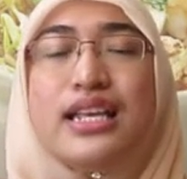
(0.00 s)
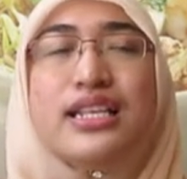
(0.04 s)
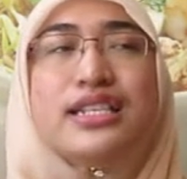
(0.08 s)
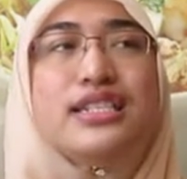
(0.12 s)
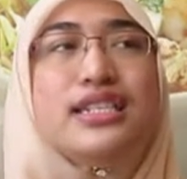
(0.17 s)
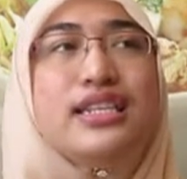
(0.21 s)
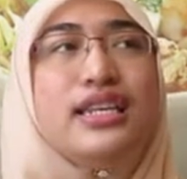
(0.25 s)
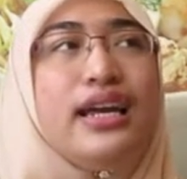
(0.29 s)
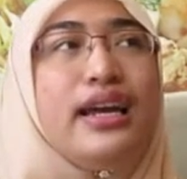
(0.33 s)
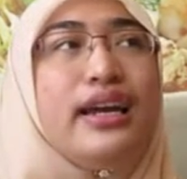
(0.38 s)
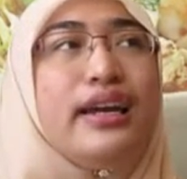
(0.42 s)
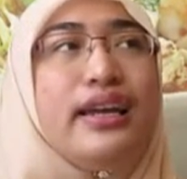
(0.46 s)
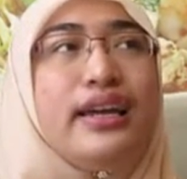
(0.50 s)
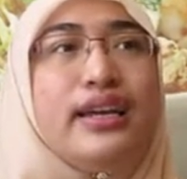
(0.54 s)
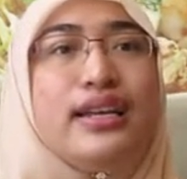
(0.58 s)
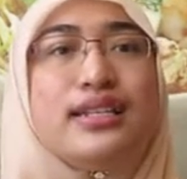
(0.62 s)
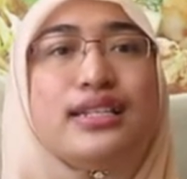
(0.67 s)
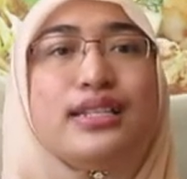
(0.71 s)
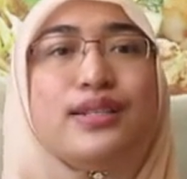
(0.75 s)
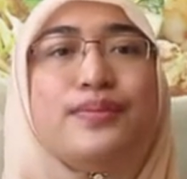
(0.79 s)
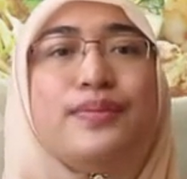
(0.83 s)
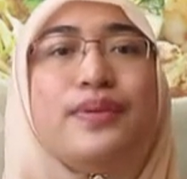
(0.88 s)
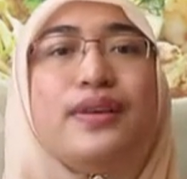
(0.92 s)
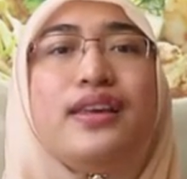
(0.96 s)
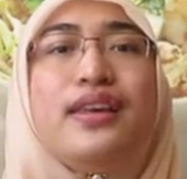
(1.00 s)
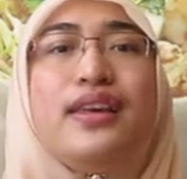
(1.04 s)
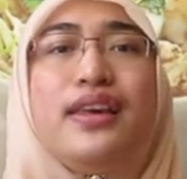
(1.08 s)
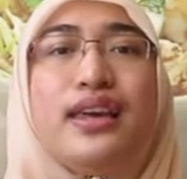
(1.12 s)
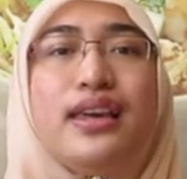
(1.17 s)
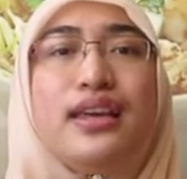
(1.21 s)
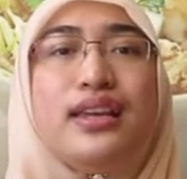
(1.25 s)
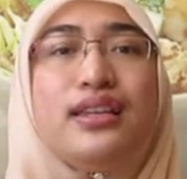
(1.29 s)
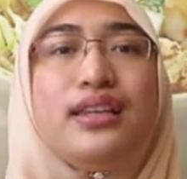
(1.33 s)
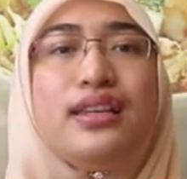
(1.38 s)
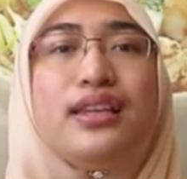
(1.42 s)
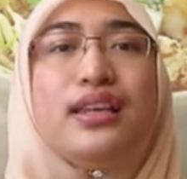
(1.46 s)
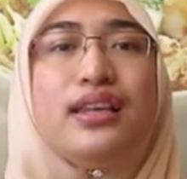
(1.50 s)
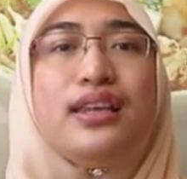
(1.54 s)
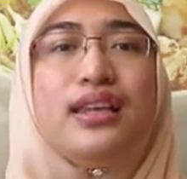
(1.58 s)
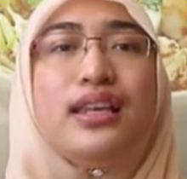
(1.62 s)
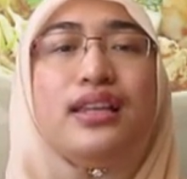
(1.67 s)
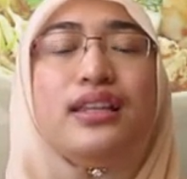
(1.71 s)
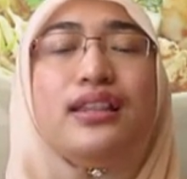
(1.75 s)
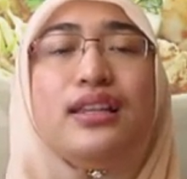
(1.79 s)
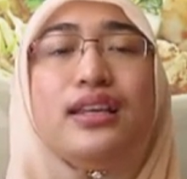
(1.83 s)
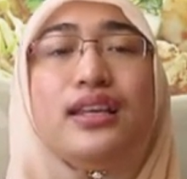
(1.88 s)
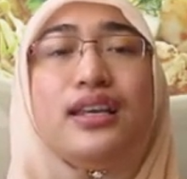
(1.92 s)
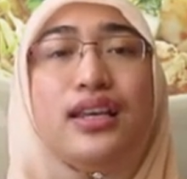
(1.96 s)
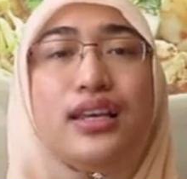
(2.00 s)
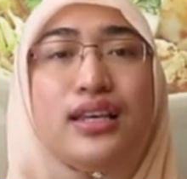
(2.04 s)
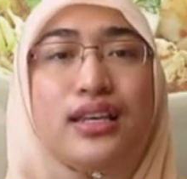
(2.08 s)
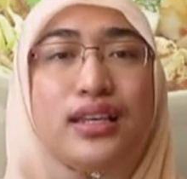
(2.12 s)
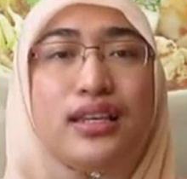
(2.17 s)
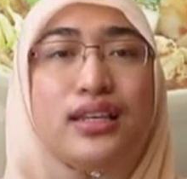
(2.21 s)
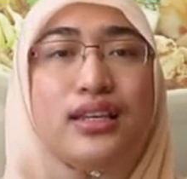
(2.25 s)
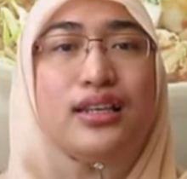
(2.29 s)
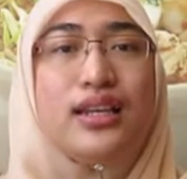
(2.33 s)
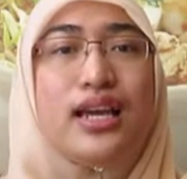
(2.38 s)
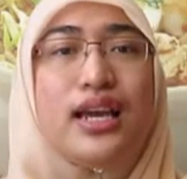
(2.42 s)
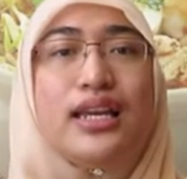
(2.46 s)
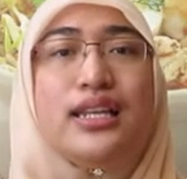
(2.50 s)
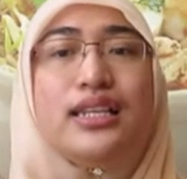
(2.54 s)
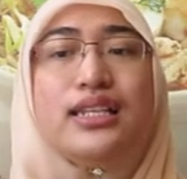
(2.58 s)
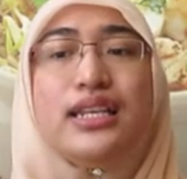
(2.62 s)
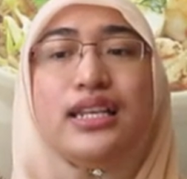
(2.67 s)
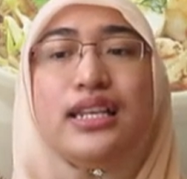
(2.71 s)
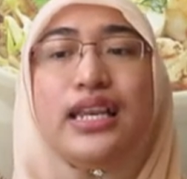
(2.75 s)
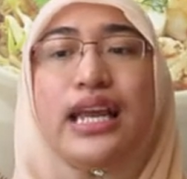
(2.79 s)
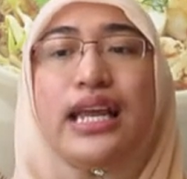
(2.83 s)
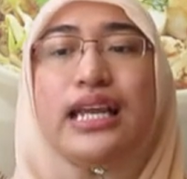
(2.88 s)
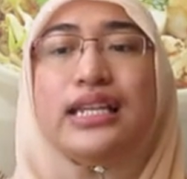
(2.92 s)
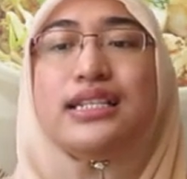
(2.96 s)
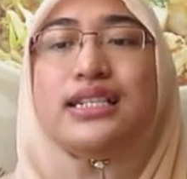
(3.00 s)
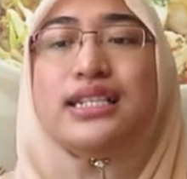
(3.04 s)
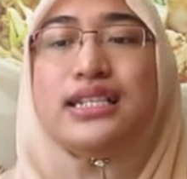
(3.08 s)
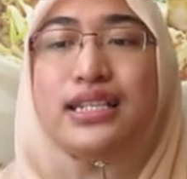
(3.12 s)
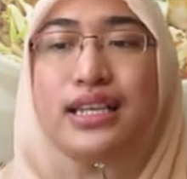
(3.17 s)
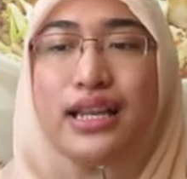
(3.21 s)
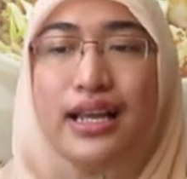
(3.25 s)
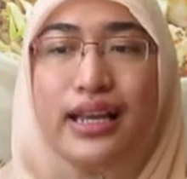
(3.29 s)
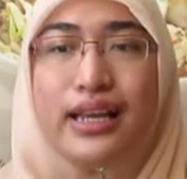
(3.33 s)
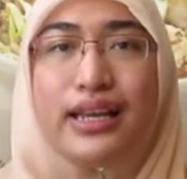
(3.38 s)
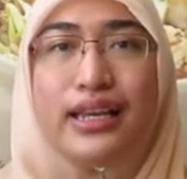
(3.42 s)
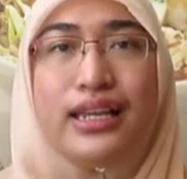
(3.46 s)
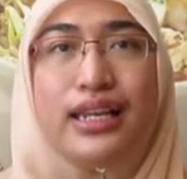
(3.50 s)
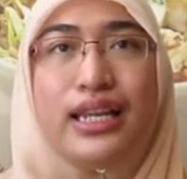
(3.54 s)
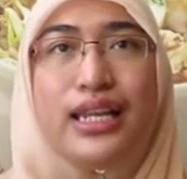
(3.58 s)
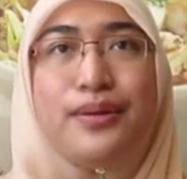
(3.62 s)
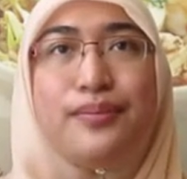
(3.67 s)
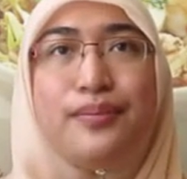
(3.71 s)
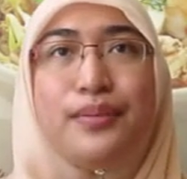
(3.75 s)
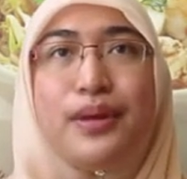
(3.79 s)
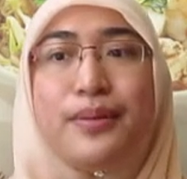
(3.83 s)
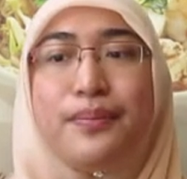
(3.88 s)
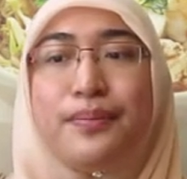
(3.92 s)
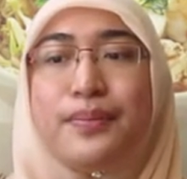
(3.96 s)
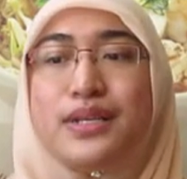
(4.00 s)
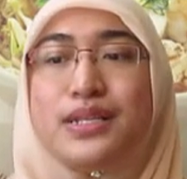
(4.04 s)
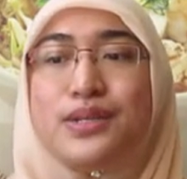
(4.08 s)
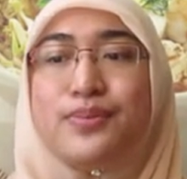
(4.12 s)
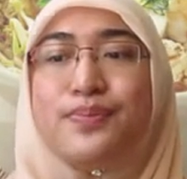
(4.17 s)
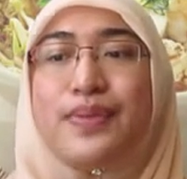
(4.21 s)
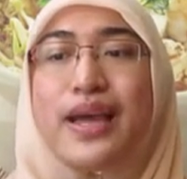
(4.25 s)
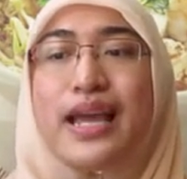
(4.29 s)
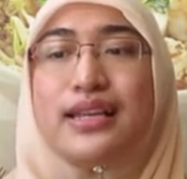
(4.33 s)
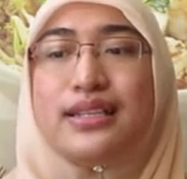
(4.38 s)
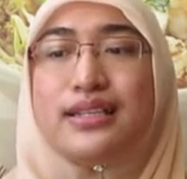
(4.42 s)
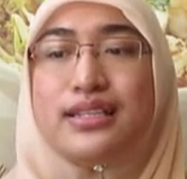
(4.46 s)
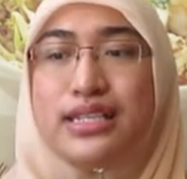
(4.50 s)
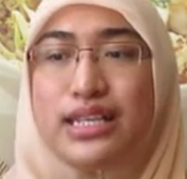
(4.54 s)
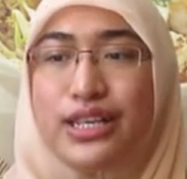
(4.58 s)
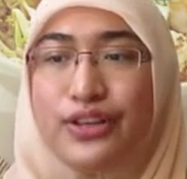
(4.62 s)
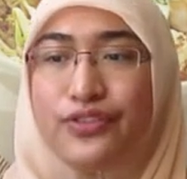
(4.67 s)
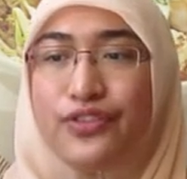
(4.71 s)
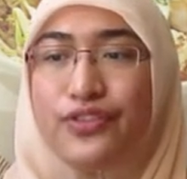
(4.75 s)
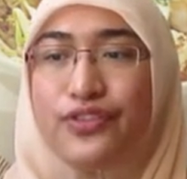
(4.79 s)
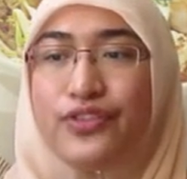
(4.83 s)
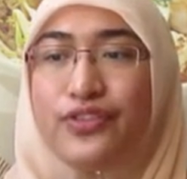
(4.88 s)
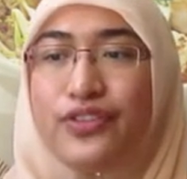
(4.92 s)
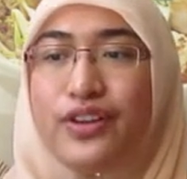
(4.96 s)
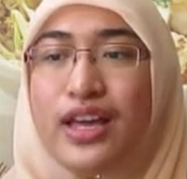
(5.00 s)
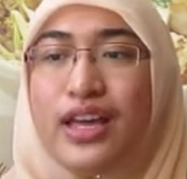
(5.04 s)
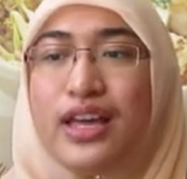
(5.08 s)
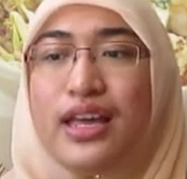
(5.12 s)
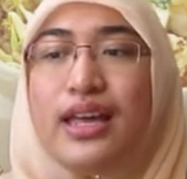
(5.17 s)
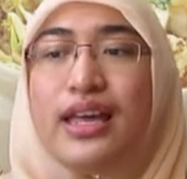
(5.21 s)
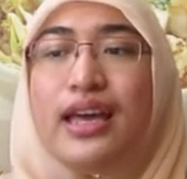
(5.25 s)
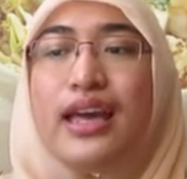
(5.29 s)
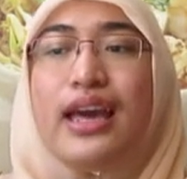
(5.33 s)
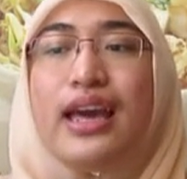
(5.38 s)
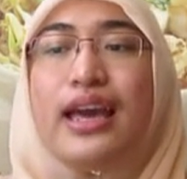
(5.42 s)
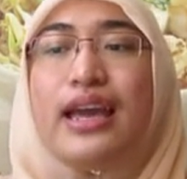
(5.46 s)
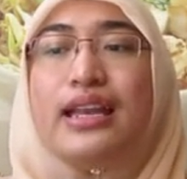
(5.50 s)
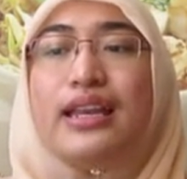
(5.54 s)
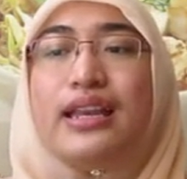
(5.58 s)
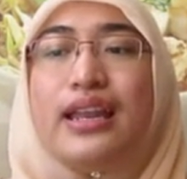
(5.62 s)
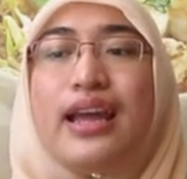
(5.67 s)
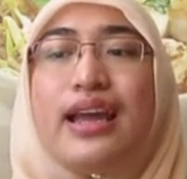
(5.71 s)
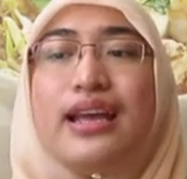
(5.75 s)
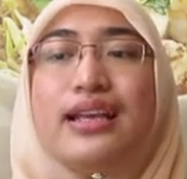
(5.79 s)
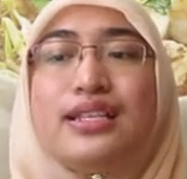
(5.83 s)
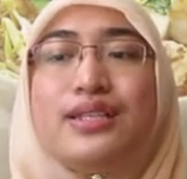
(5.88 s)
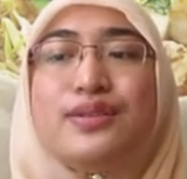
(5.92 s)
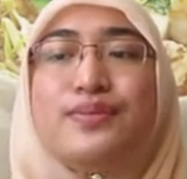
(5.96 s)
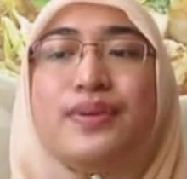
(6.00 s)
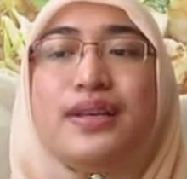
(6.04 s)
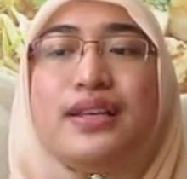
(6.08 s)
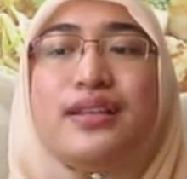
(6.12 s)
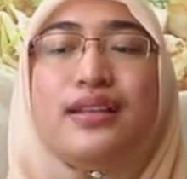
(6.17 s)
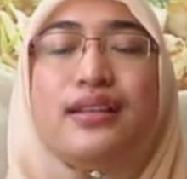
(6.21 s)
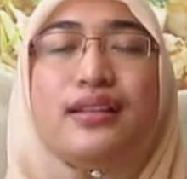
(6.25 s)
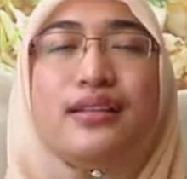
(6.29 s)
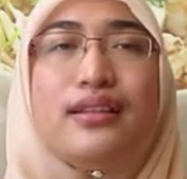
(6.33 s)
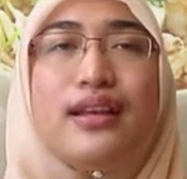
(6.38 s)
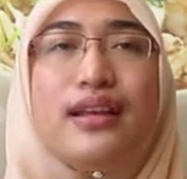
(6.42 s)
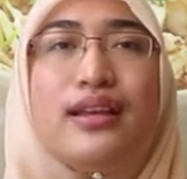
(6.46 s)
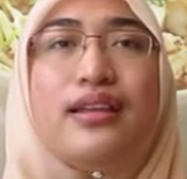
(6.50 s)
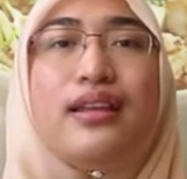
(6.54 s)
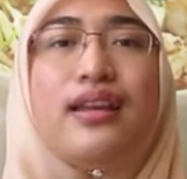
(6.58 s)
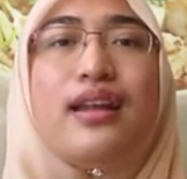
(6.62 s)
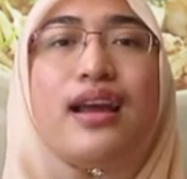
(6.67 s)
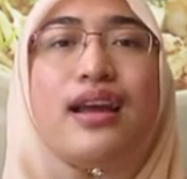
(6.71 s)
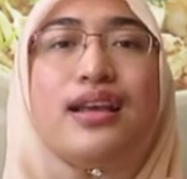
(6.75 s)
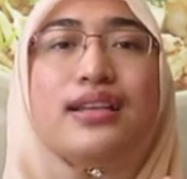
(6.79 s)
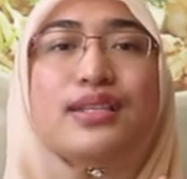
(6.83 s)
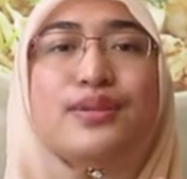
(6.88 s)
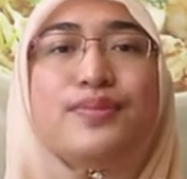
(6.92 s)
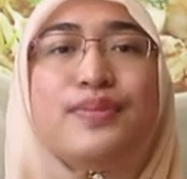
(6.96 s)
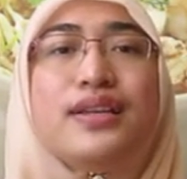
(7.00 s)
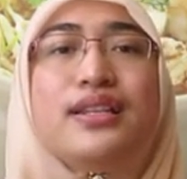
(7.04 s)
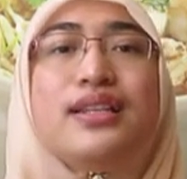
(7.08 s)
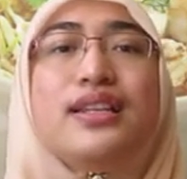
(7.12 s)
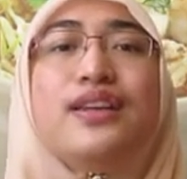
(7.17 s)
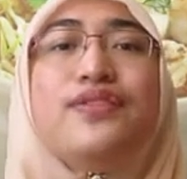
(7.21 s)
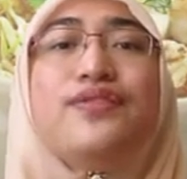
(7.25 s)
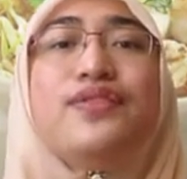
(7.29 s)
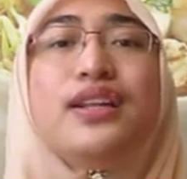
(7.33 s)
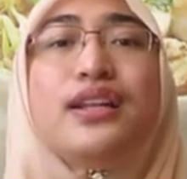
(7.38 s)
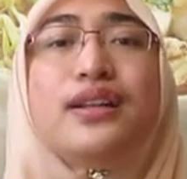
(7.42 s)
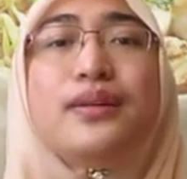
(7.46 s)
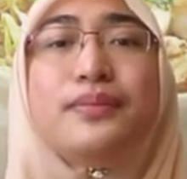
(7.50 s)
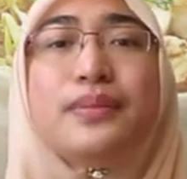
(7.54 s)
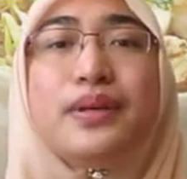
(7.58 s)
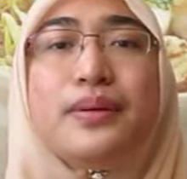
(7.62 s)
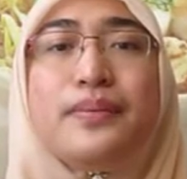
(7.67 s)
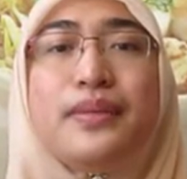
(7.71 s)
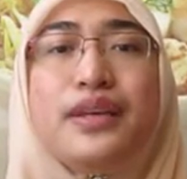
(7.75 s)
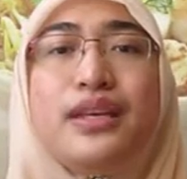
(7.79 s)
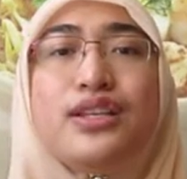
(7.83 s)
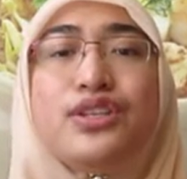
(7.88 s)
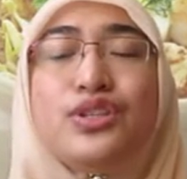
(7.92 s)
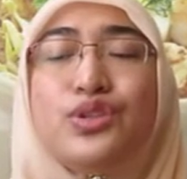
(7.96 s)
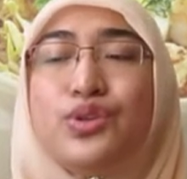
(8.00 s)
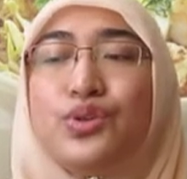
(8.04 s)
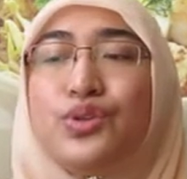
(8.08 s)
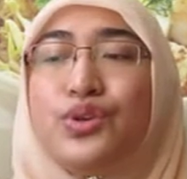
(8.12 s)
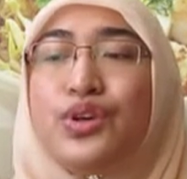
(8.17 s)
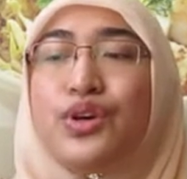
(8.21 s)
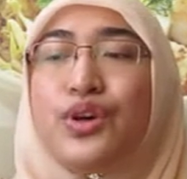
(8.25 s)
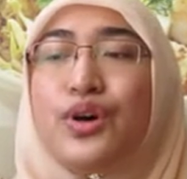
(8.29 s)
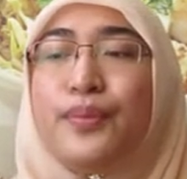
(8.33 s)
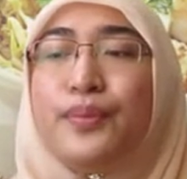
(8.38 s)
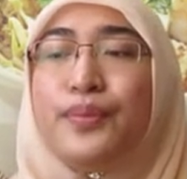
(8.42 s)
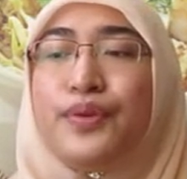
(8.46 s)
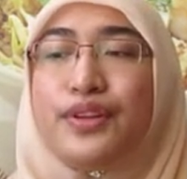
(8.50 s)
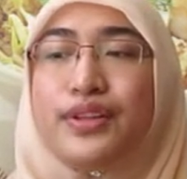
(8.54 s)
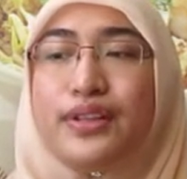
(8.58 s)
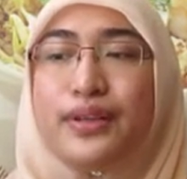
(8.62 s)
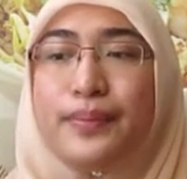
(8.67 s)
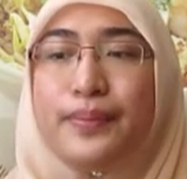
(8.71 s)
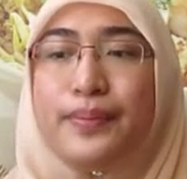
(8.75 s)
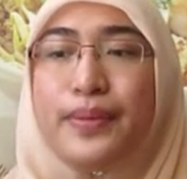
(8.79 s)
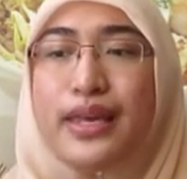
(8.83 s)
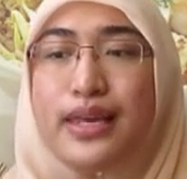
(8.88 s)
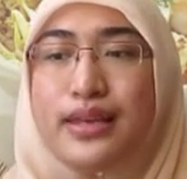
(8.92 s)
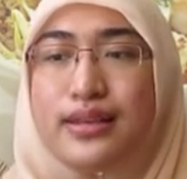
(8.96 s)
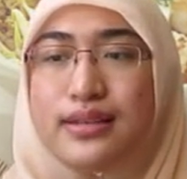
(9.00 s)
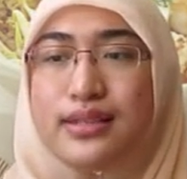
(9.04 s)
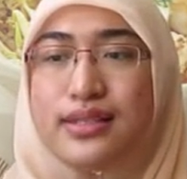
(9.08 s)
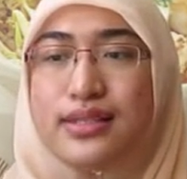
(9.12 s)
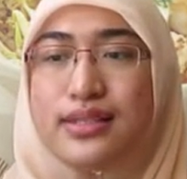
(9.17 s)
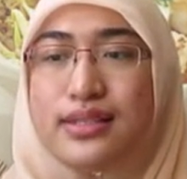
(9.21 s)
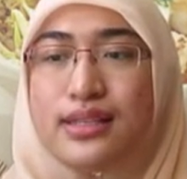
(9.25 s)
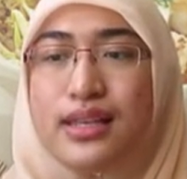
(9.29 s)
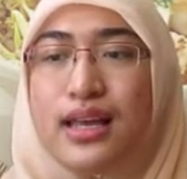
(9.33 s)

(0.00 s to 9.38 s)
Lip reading: GIS began in the year 1989 in map perspective and has been developed into computer base.